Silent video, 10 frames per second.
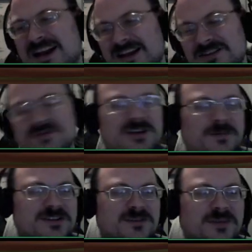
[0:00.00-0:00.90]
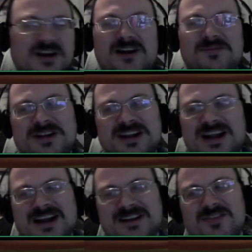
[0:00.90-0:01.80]
I used them as a MacGuffin
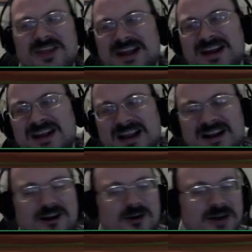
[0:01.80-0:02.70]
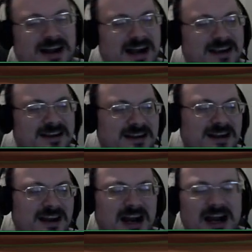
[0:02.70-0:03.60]
kind of thing, you know, and I
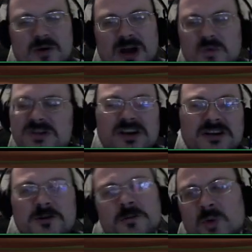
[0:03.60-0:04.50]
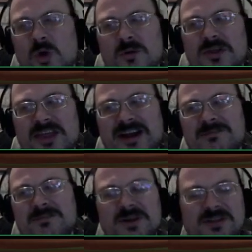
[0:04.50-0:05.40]
was going to do more with
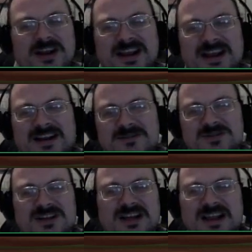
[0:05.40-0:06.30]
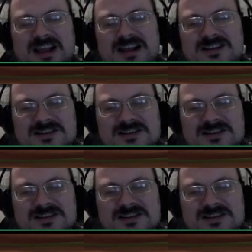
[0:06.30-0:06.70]
them, but then again, it was like, it